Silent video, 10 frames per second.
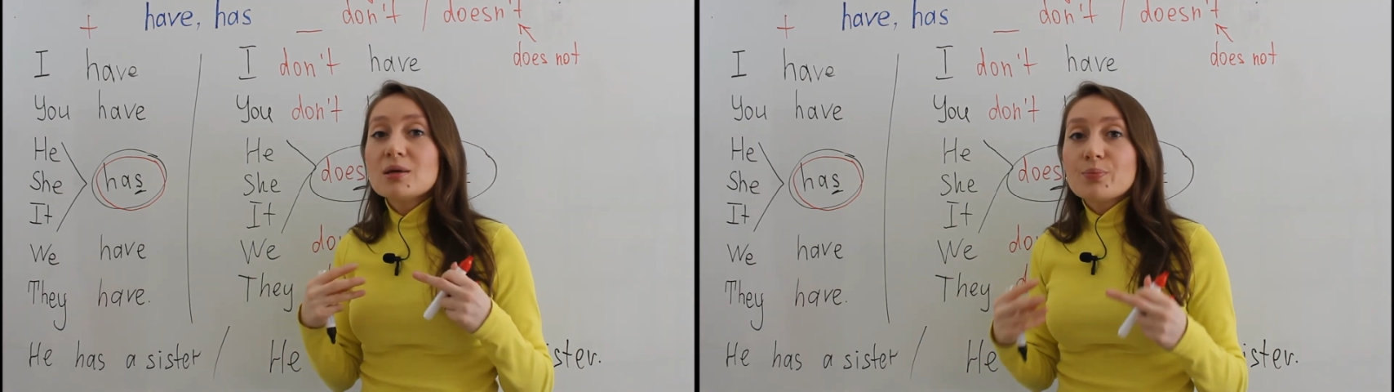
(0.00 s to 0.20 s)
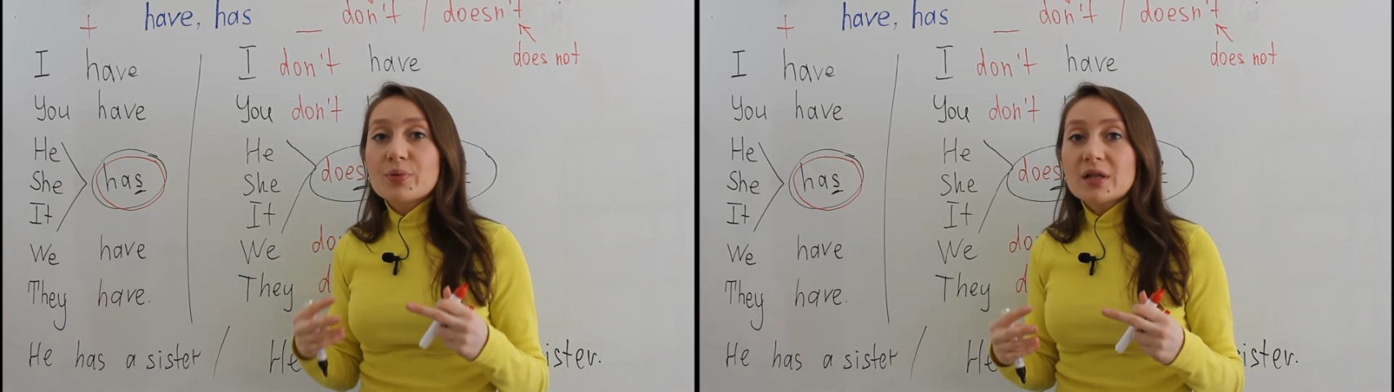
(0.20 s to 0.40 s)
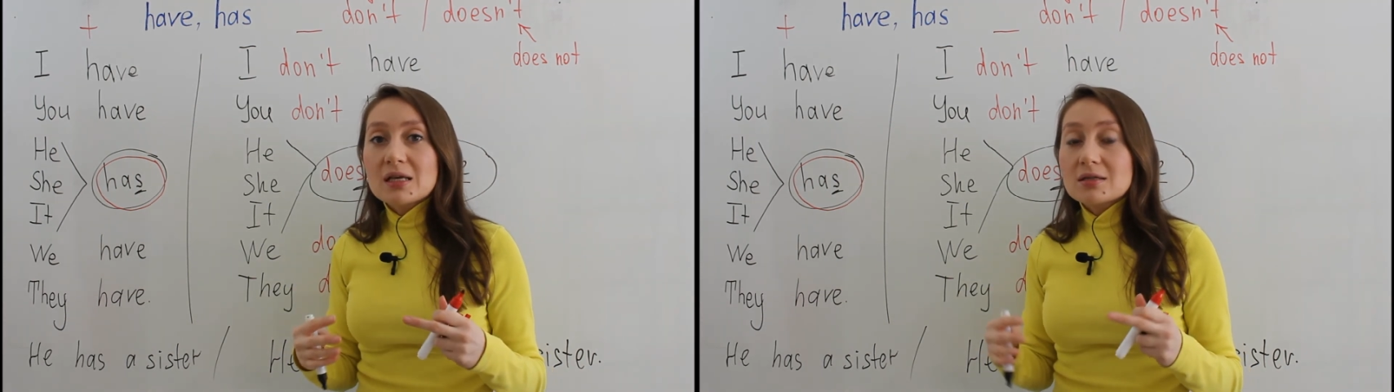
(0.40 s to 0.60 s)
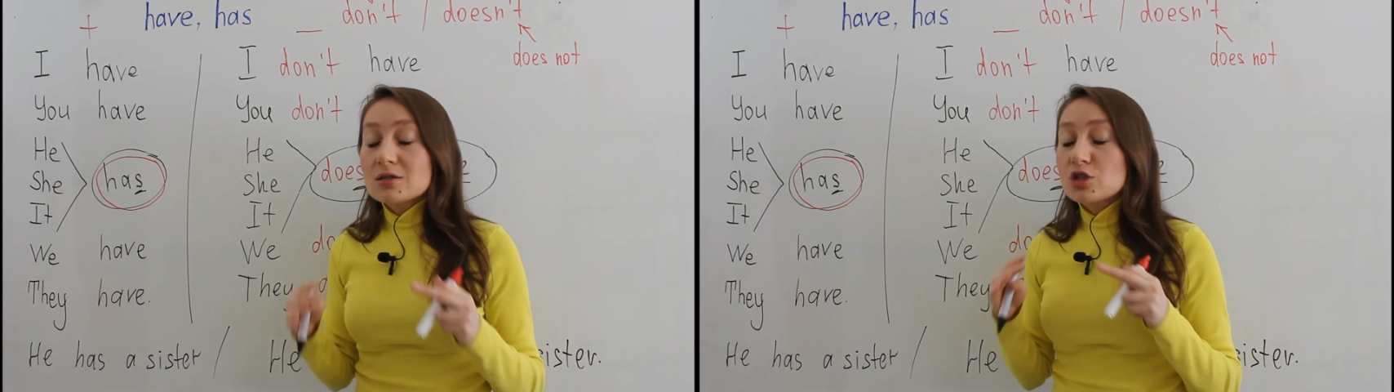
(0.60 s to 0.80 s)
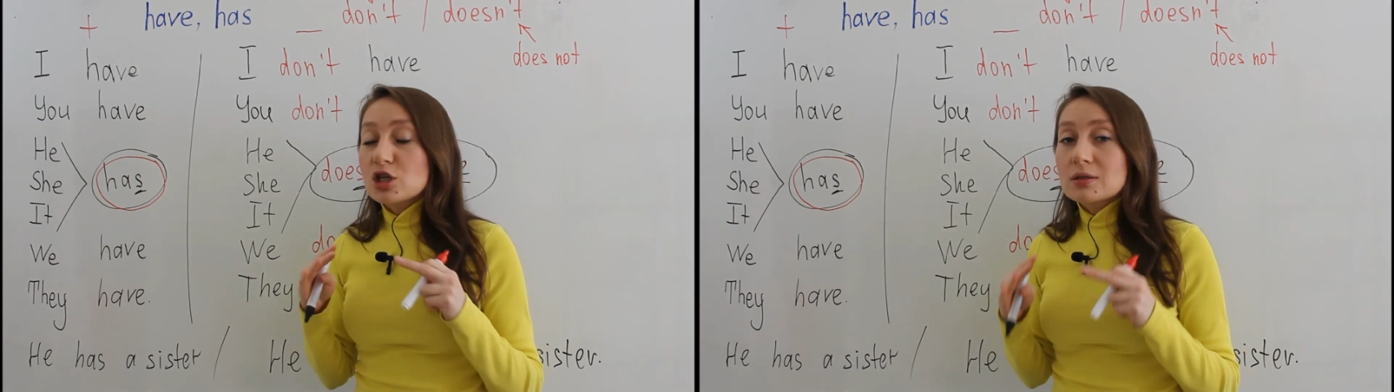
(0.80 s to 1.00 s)

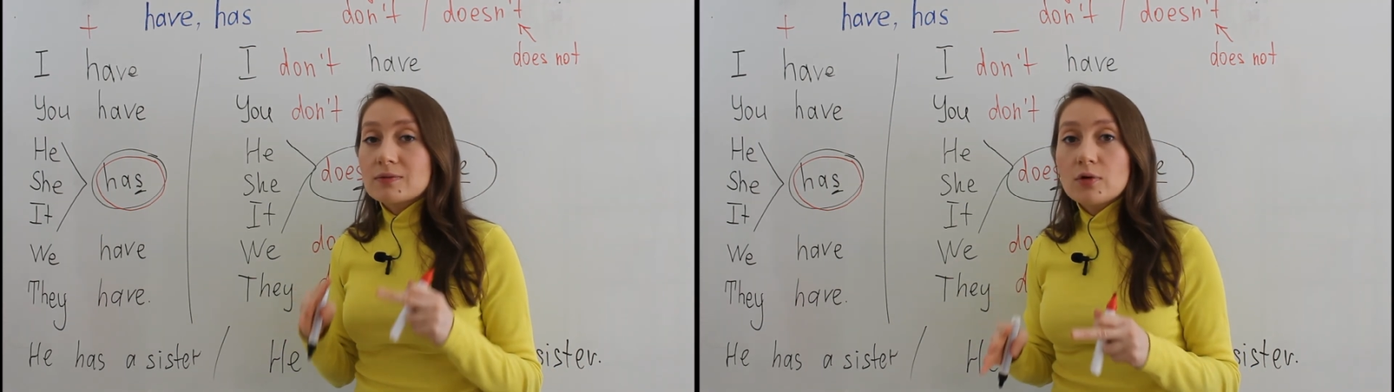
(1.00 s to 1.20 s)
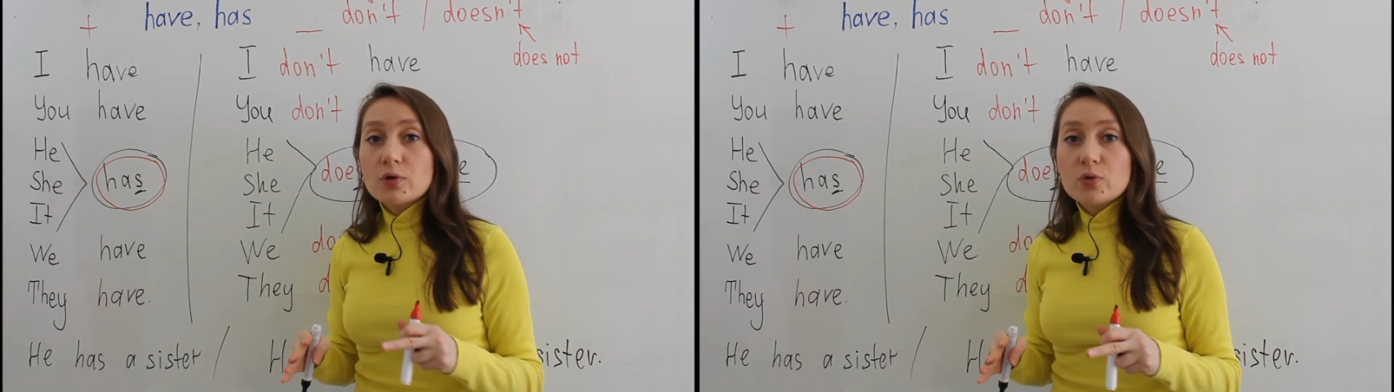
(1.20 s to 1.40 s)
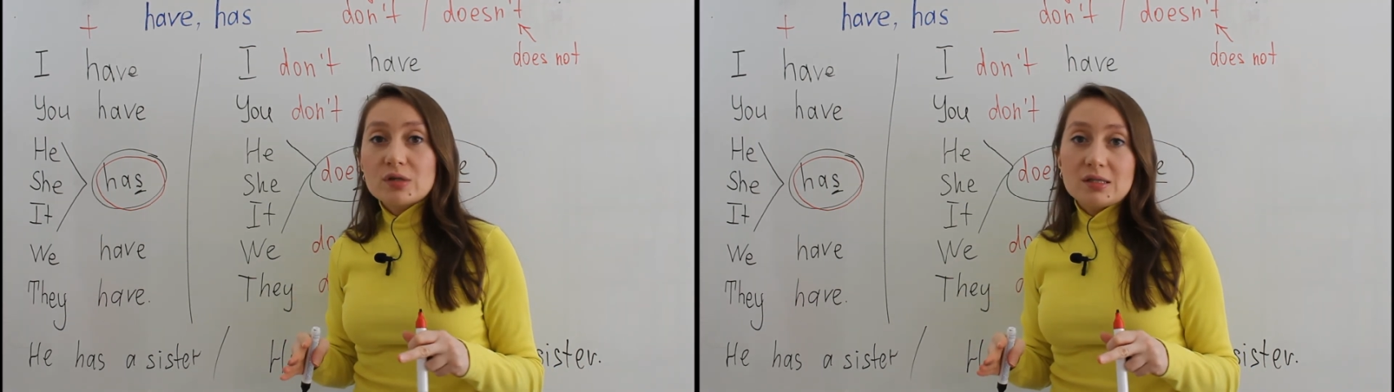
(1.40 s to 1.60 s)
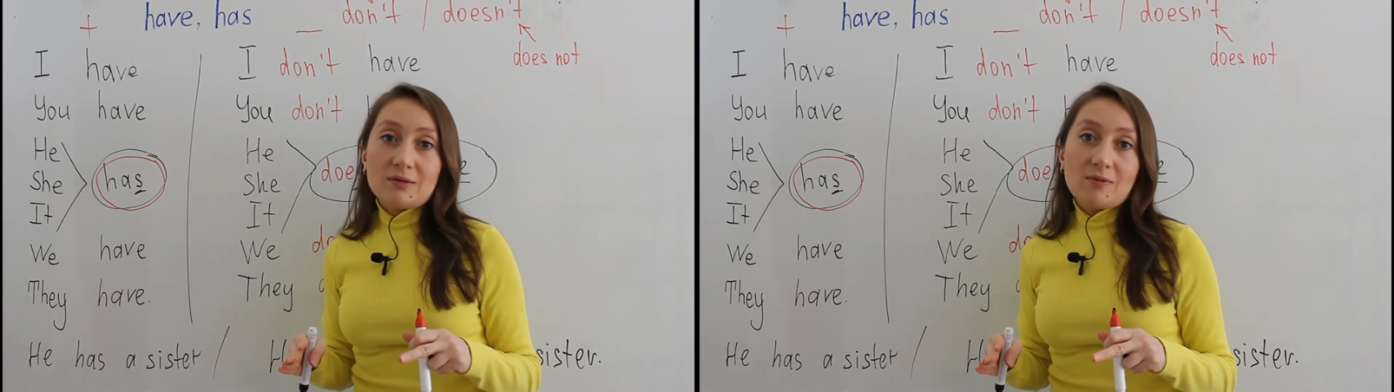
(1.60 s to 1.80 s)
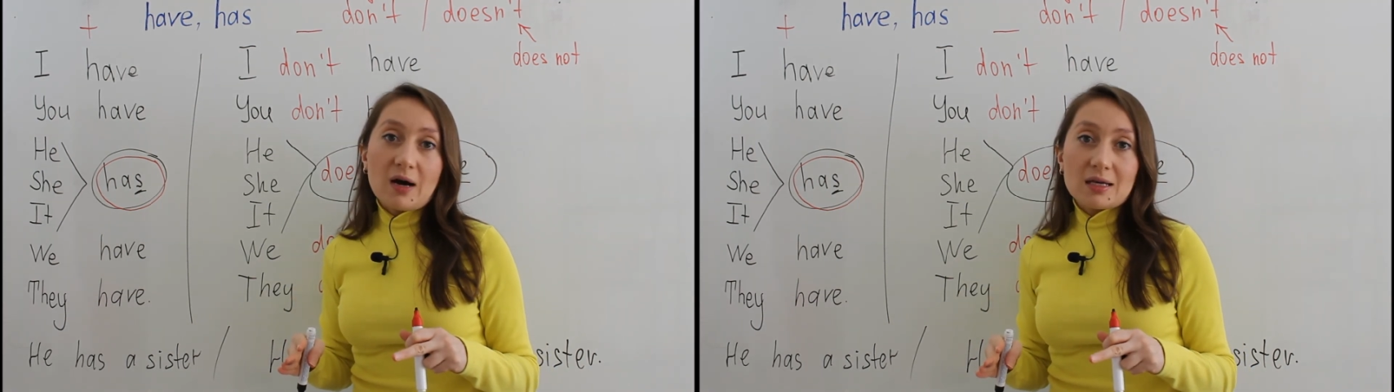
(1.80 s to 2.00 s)
Please just follow this
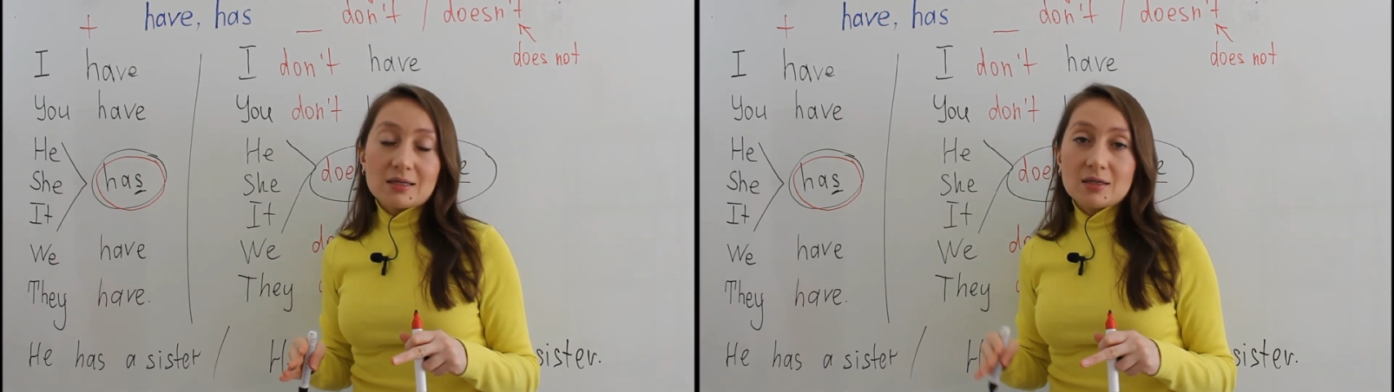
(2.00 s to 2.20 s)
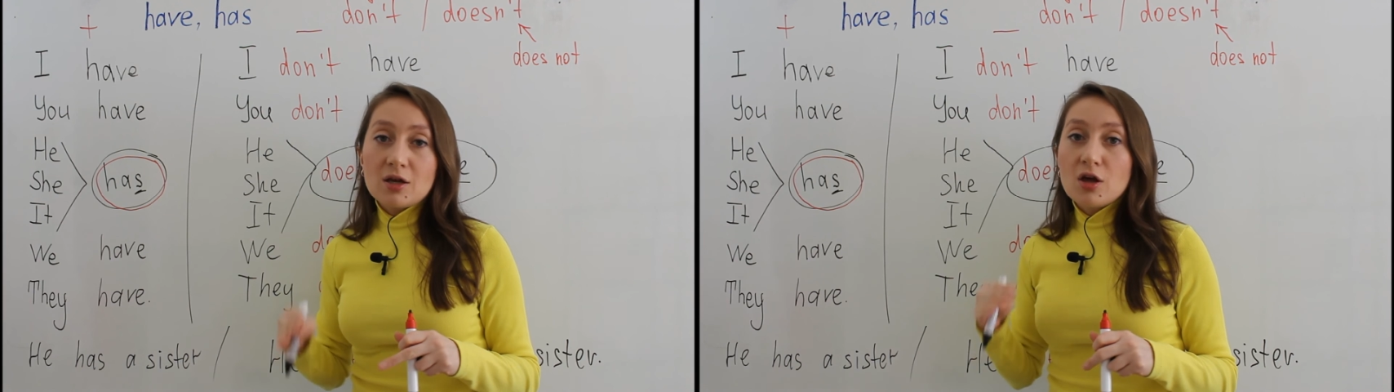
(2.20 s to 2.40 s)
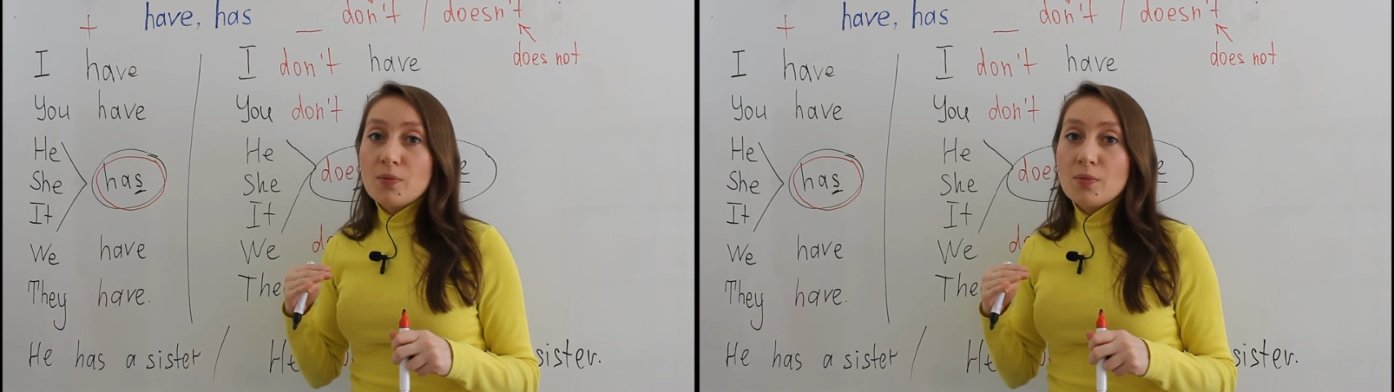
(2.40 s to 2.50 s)
advice.